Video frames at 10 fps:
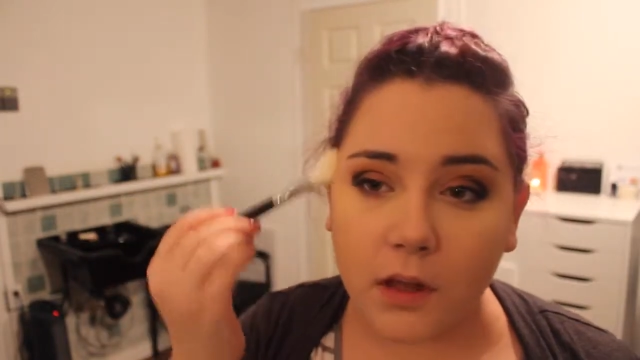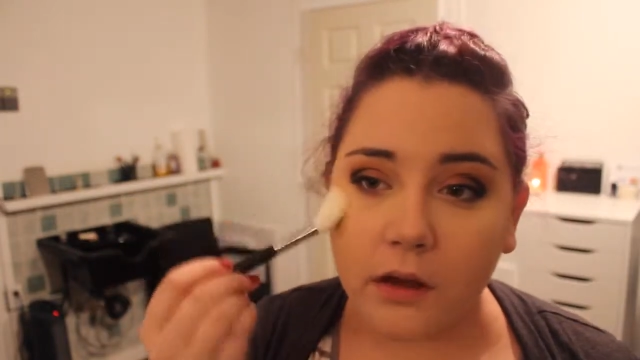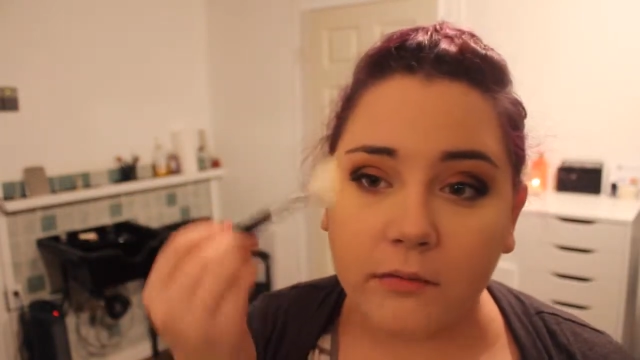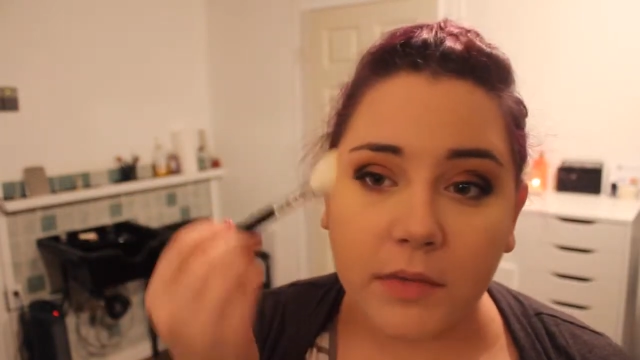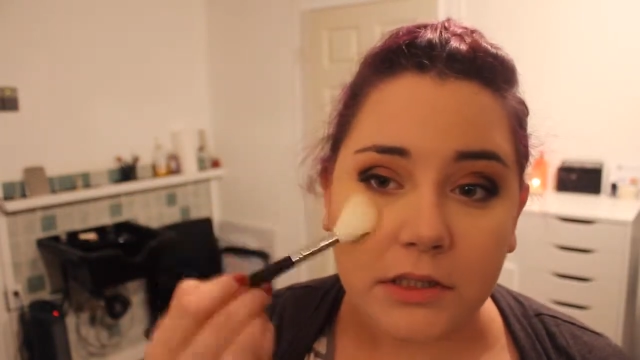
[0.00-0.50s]

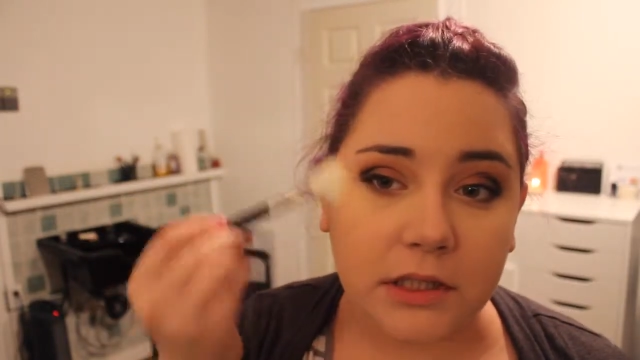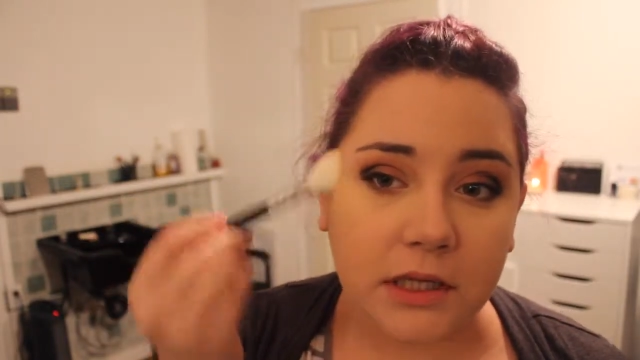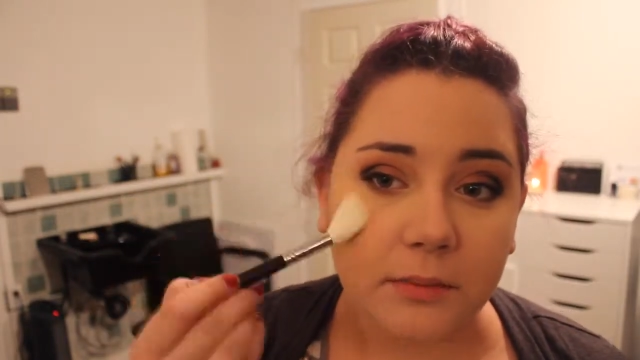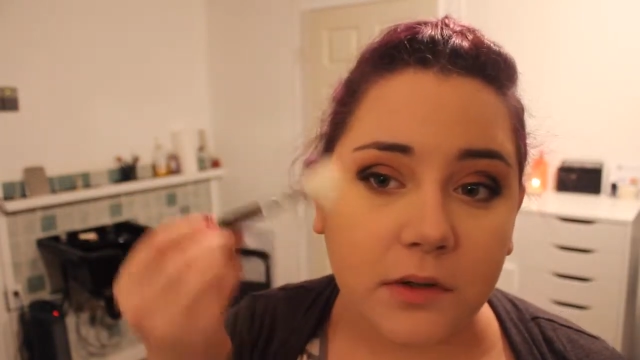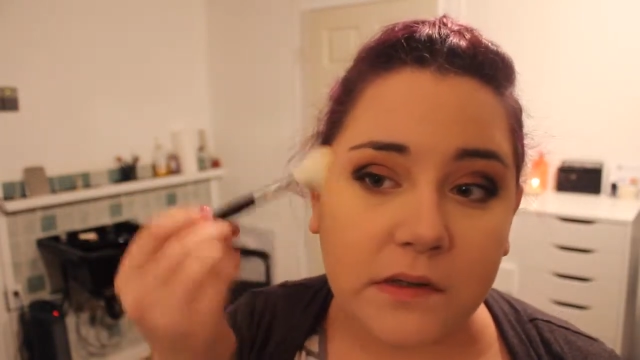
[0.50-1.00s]
of my
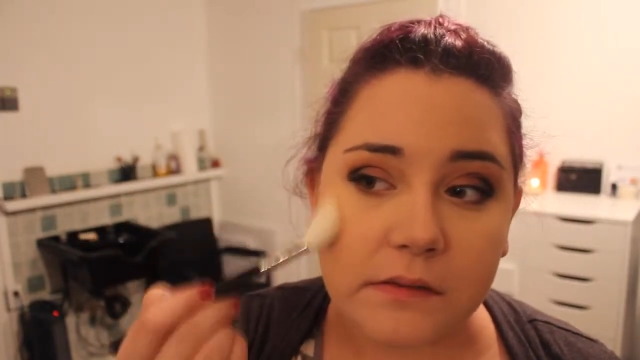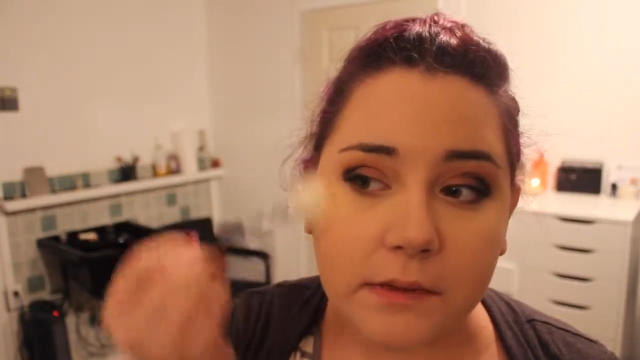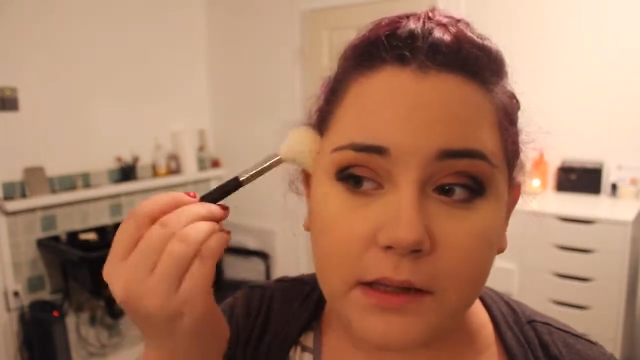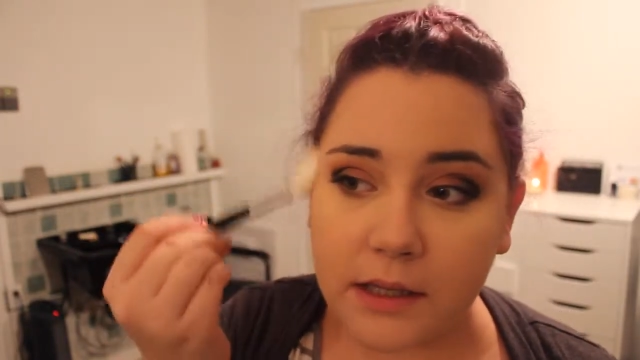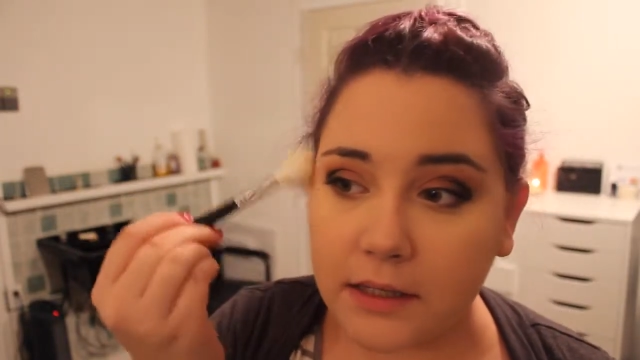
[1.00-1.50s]
cheekbones
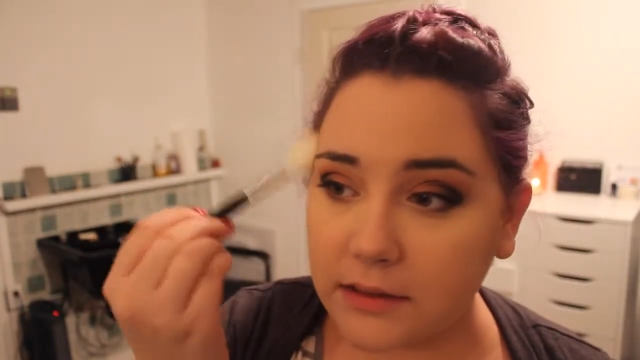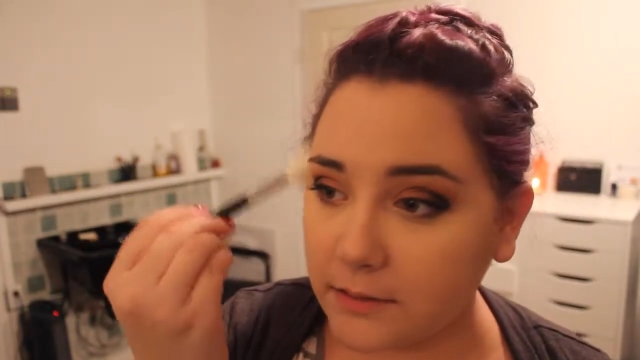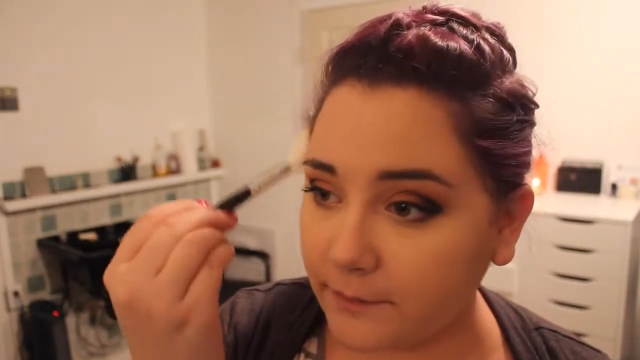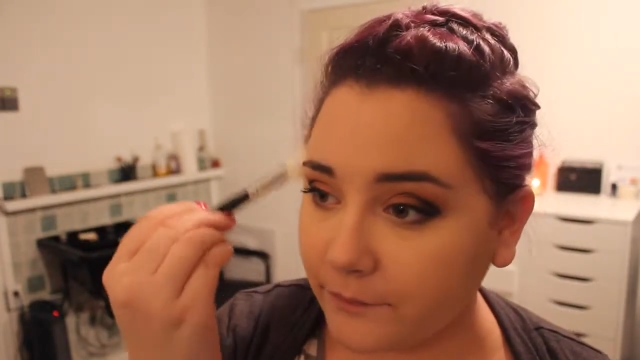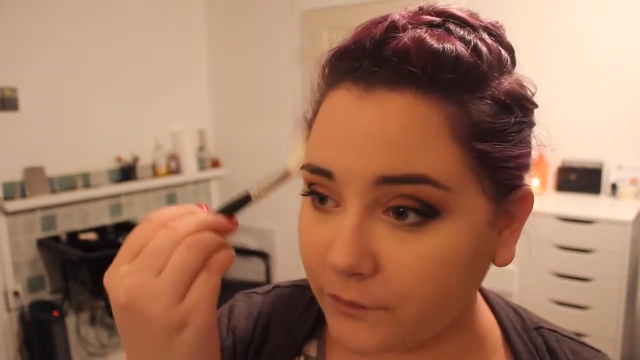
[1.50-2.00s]
with it.